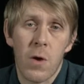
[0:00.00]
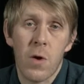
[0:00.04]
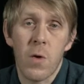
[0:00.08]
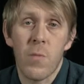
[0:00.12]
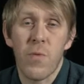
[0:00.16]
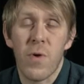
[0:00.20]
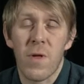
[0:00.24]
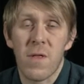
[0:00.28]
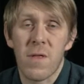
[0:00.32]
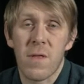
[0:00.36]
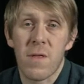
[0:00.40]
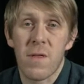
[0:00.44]
could
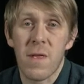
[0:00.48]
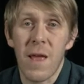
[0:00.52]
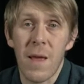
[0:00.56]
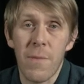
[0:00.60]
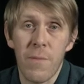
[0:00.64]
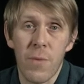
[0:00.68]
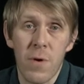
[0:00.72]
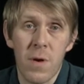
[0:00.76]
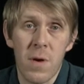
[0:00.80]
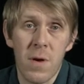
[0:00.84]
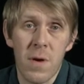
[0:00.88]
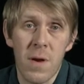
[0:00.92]
press the
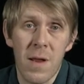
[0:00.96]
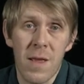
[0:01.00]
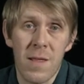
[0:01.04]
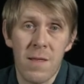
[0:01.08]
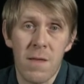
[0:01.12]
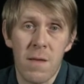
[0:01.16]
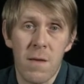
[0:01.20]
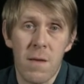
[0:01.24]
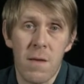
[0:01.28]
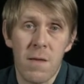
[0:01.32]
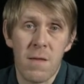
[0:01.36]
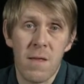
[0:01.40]
set button in
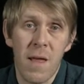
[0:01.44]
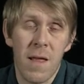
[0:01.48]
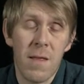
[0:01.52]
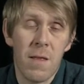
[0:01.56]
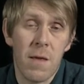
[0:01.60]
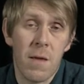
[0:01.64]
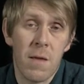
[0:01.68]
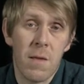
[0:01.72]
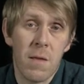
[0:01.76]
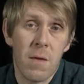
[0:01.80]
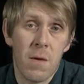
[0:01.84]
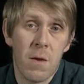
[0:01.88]
the
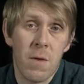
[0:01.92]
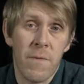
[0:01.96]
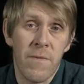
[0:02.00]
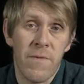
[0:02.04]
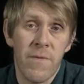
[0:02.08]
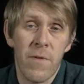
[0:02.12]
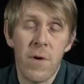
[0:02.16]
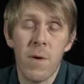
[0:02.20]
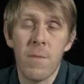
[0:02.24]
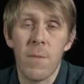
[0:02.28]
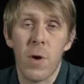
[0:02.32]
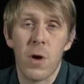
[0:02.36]
center to
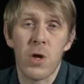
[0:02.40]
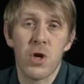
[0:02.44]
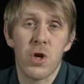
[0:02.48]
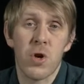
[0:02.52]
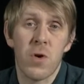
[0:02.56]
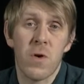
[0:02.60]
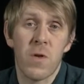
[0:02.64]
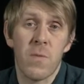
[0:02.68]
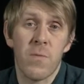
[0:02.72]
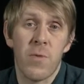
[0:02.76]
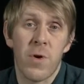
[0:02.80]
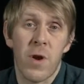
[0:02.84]
confirm my
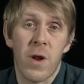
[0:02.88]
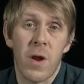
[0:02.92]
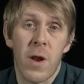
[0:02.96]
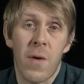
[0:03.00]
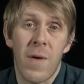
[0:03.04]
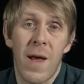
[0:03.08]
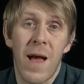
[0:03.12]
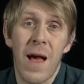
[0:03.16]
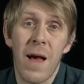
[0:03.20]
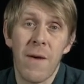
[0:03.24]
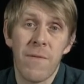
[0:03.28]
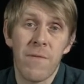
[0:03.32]
choice, but I
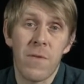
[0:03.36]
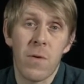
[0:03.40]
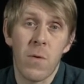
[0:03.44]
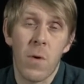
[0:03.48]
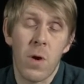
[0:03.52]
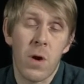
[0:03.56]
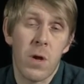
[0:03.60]
don't have to.